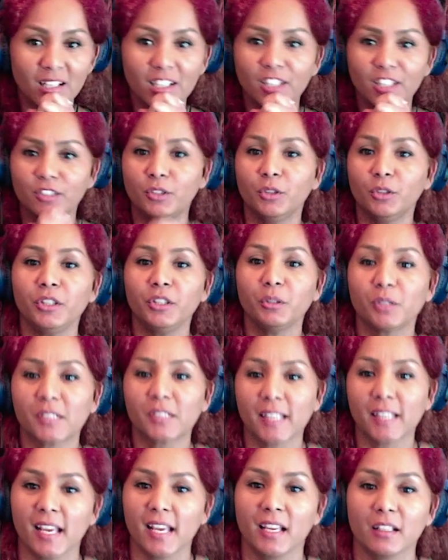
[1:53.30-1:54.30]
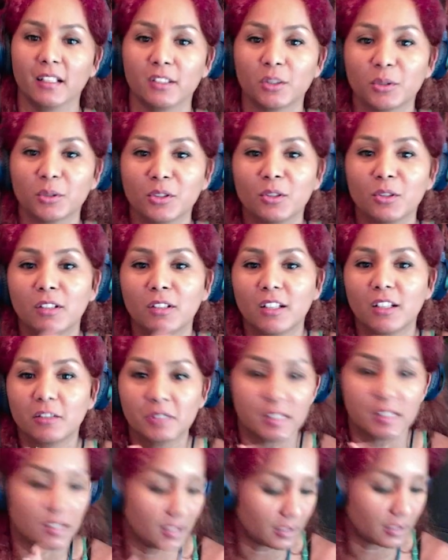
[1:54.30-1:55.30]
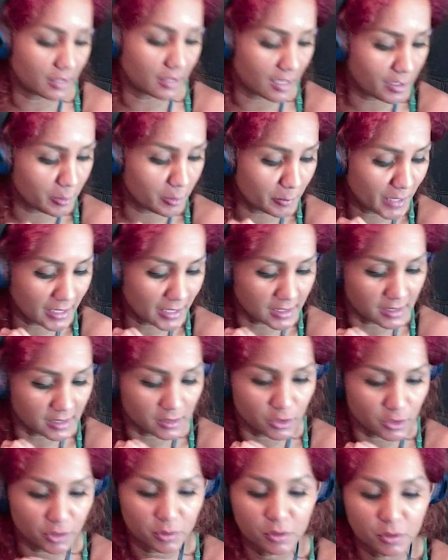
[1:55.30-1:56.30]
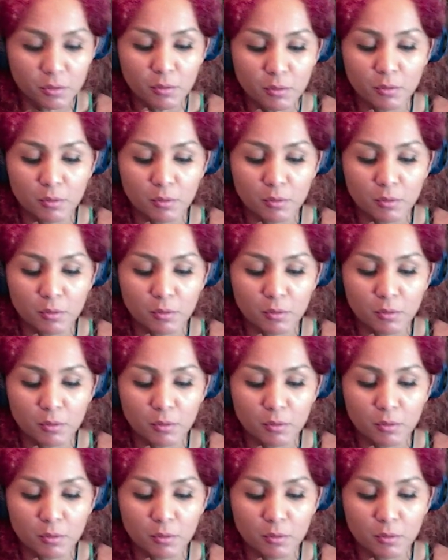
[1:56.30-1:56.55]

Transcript: Do you sing? Do you love singing? I imagine you do.